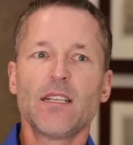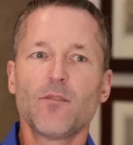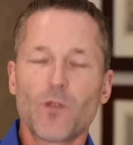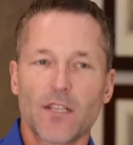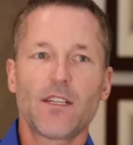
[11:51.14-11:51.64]

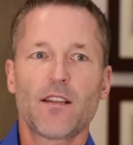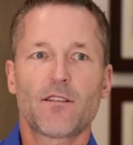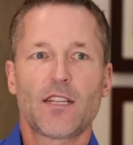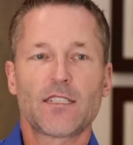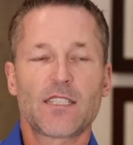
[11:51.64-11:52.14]
One of the
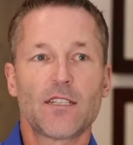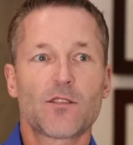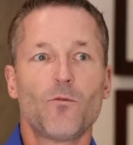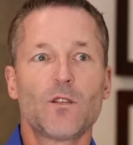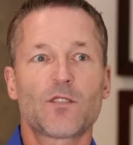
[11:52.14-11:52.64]
other things is,
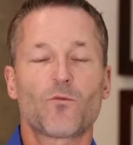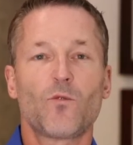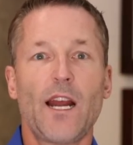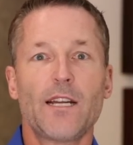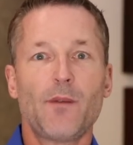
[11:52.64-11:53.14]
what's
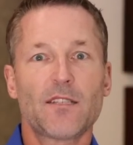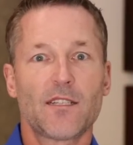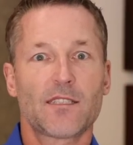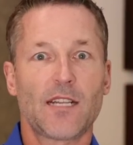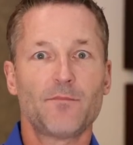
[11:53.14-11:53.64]
right about
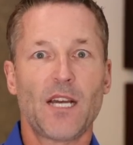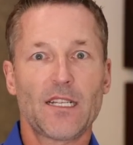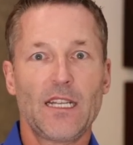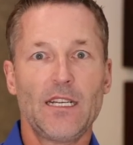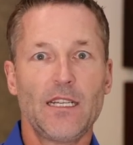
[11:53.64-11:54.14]
this I'm
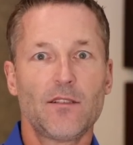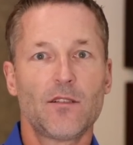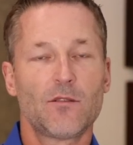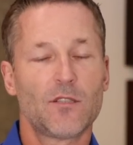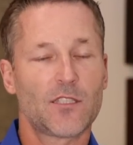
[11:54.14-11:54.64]
not getting,
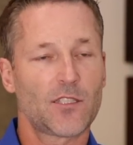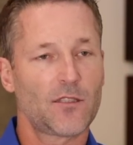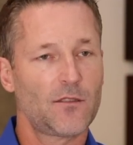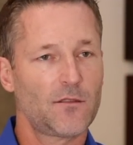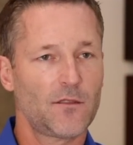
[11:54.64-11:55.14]

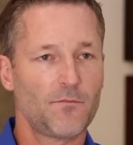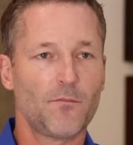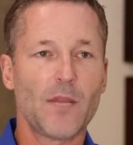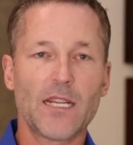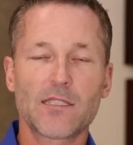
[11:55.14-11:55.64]
which
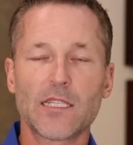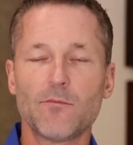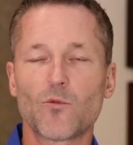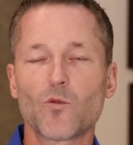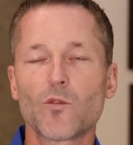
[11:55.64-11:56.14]
may
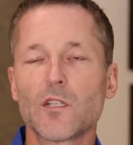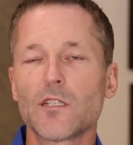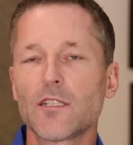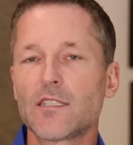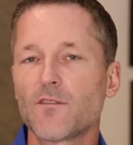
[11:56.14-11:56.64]
seem
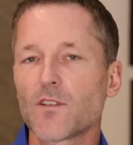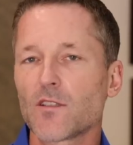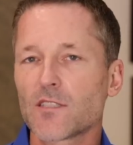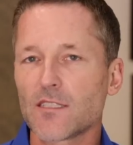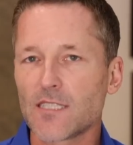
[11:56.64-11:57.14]
really
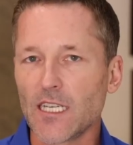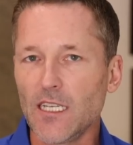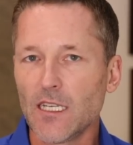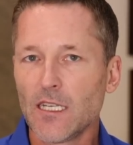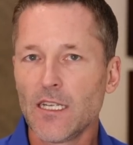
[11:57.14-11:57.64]
difficult to
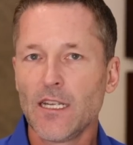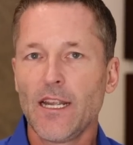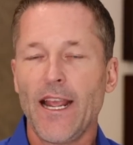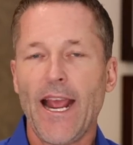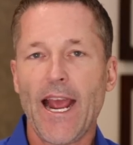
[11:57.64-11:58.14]
see,
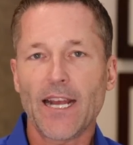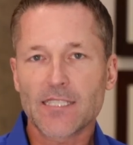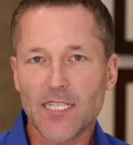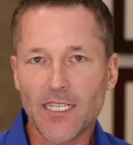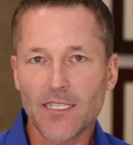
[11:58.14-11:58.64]

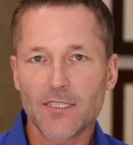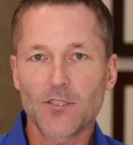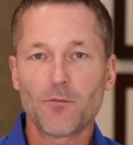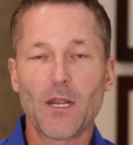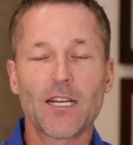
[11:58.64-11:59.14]
ask it.
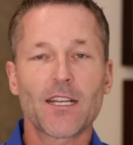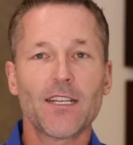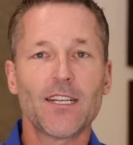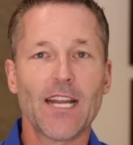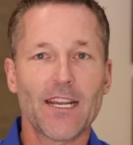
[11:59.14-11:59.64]
You may not
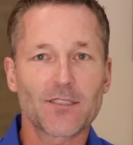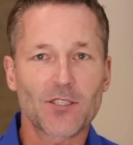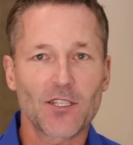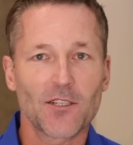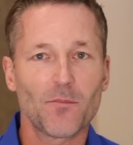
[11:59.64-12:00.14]
get an
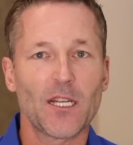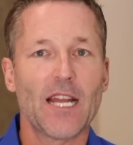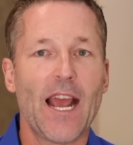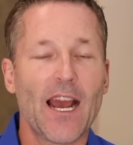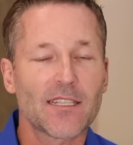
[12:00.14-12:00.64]
answer,
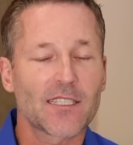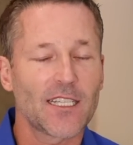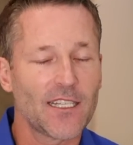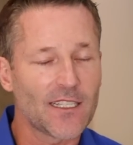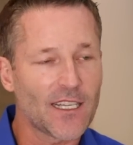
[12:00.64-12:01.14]
but ask and